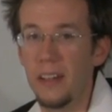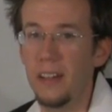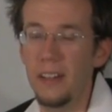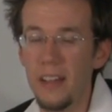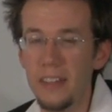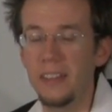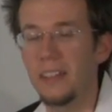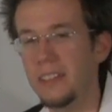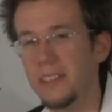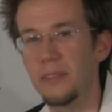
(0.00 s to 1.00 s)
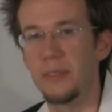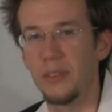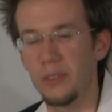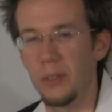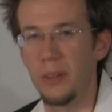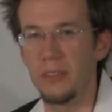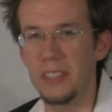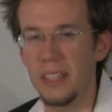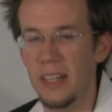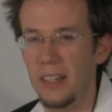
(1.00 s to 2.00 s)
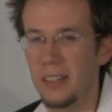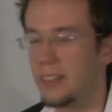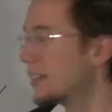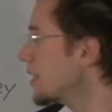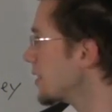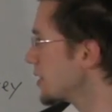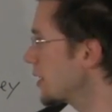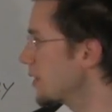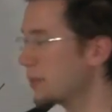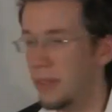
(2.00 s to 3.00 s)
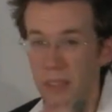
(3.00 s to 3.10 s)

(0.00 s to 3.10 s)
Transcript: Oh, I think it's the fifth note of a scale. So if